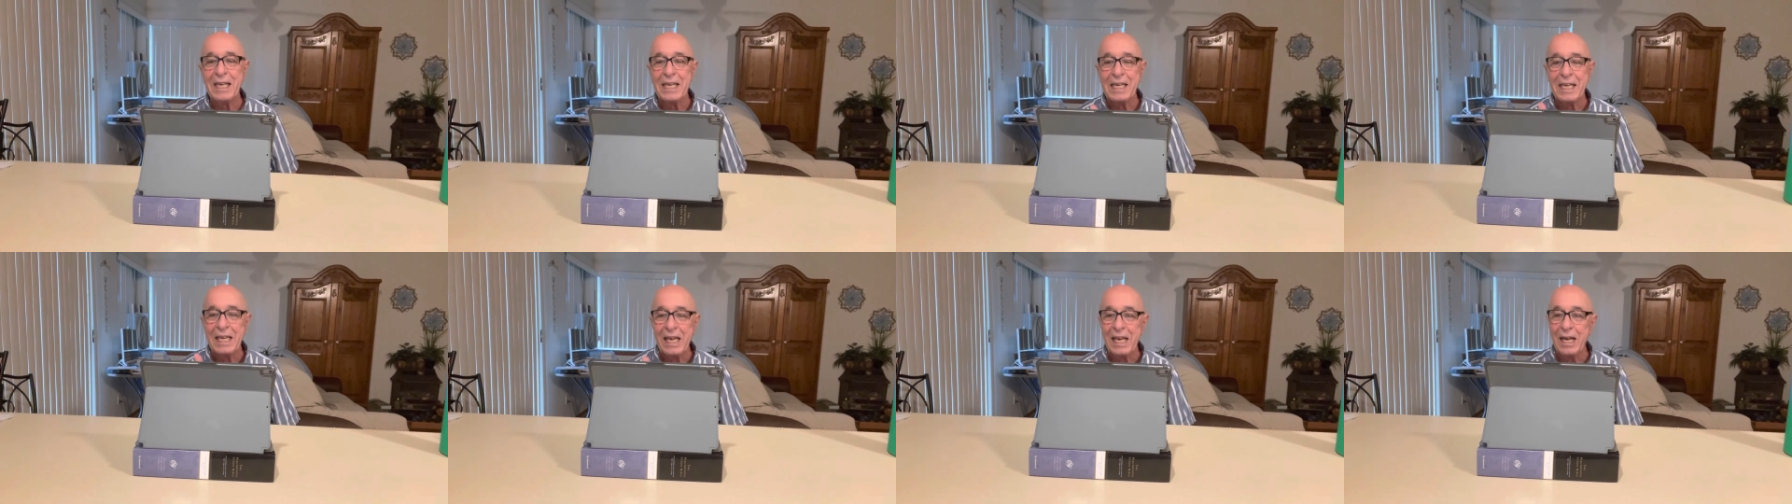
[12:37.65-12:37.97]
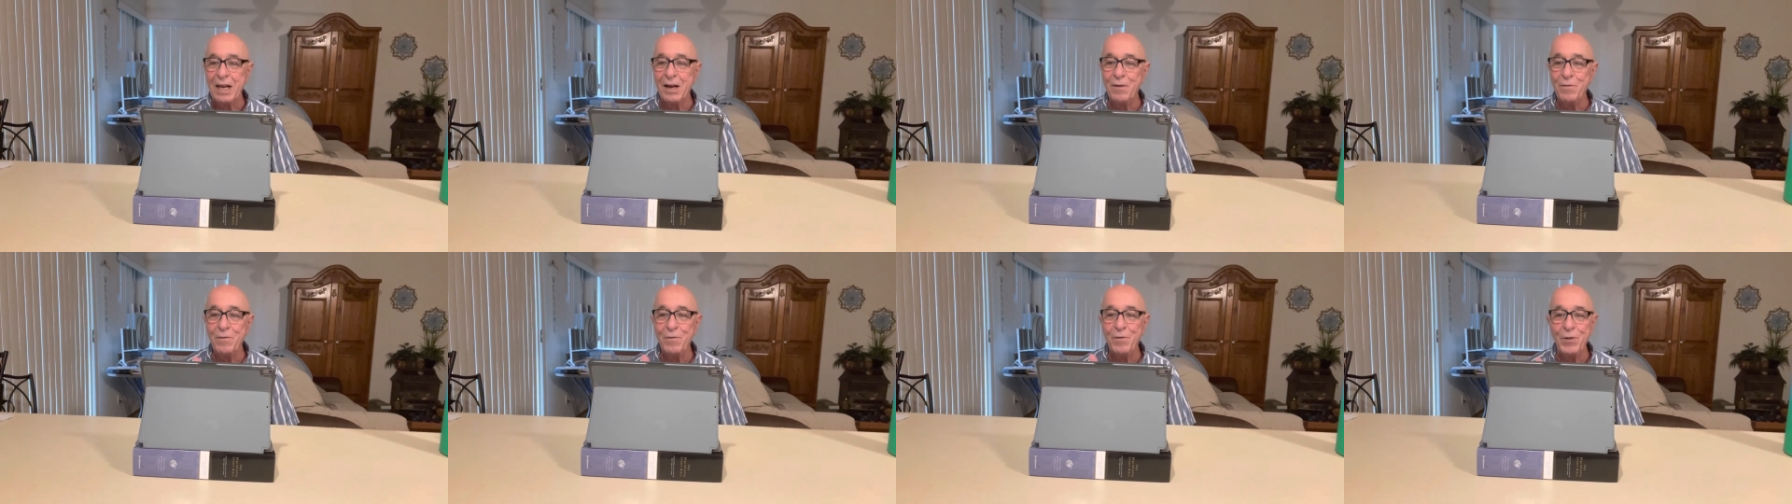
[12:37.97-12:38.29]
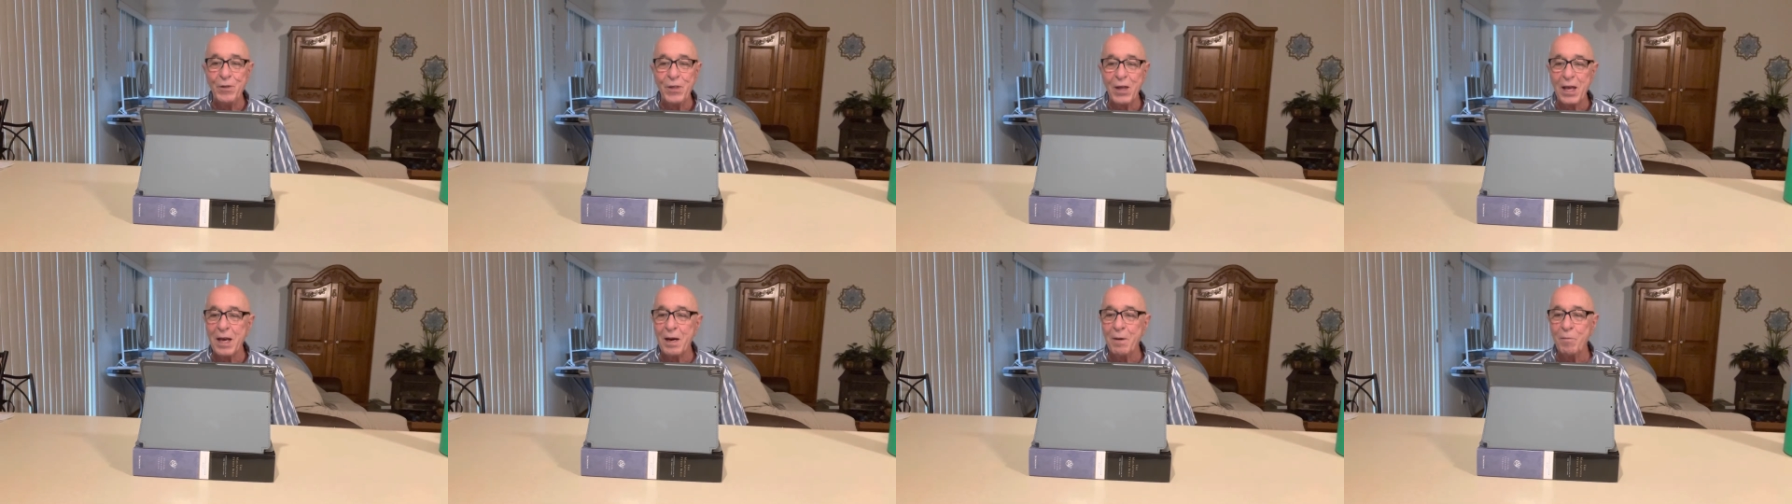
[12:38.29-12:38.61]
give
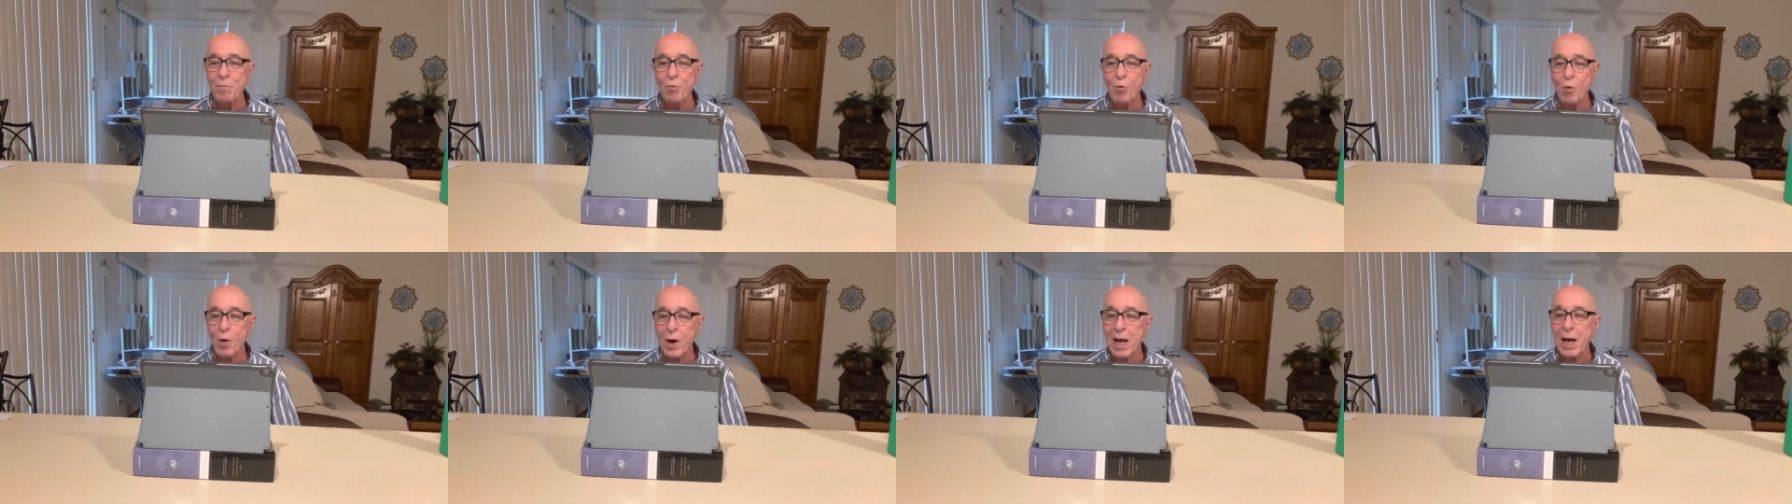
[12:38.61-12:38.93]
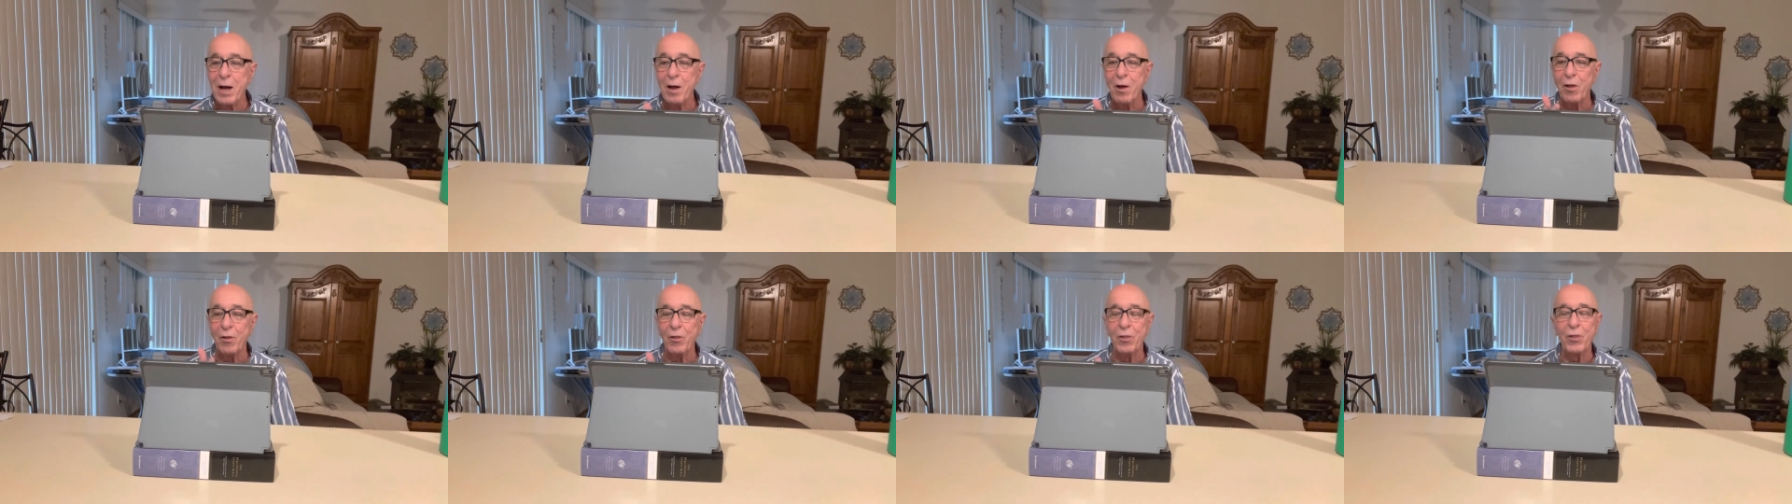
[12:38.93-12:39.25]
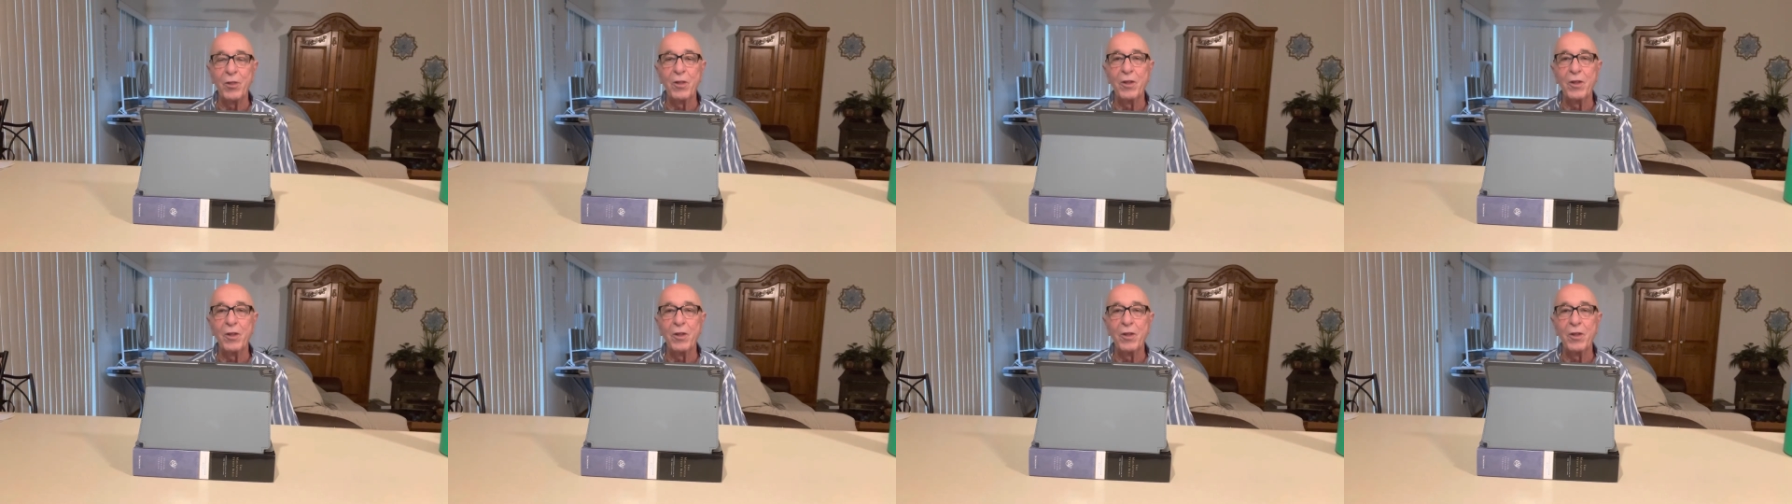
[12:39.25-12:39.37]
them wealth.